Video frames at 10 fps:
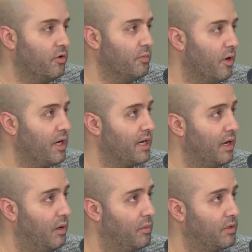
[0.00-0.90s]
party could
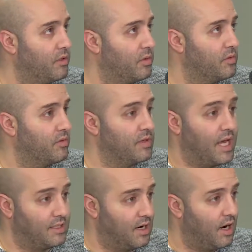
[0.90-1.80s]
help in terms of
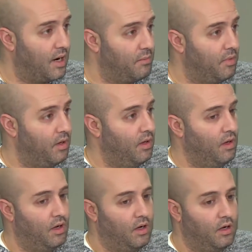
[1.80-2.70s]
that time
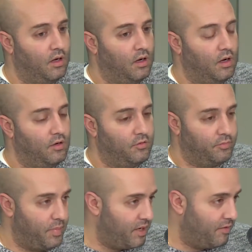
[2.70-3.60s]

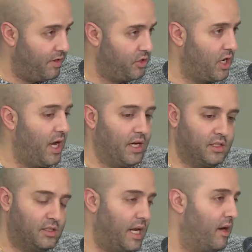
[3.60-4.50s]
of benefit
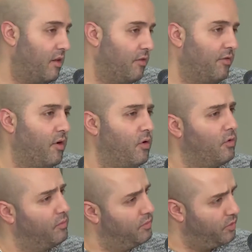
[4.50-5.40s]
checks, staying on the
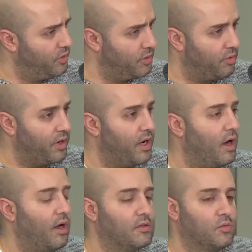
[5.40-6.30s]
phone, doing the
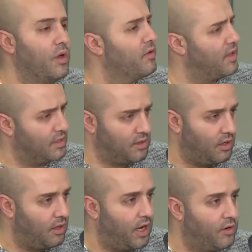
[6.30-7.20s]
pre-auths, whether that's
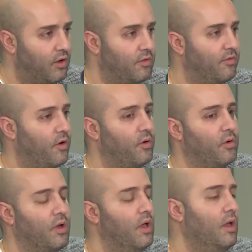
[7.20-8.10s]
online or on the
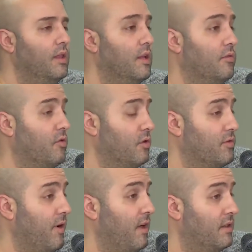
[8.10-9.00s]
phone. Then, of course,
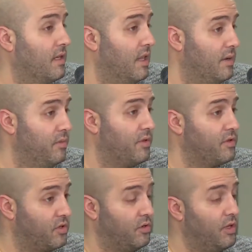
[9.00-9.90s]
filing the claim with a
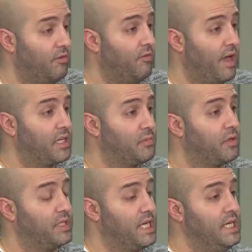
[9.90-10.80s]
certain level of
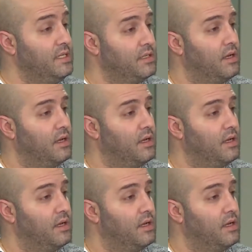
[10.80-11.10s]
expertise.